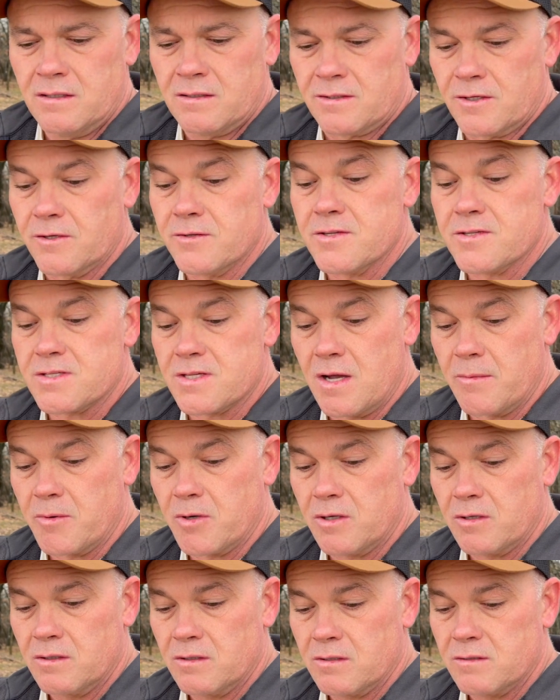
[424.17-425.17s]
During the
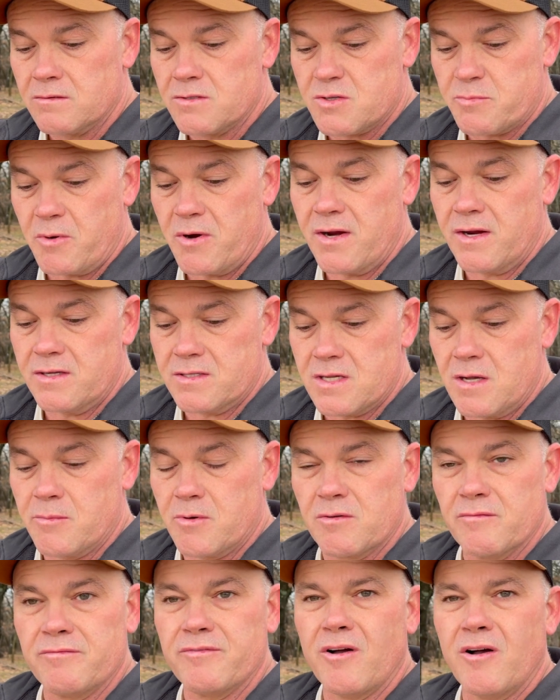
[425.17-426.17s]
summer, spring,
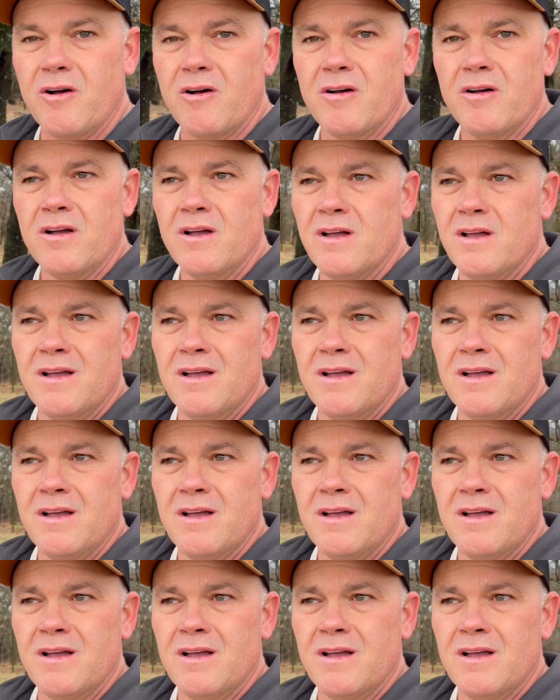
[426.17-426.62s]
summer, and fall,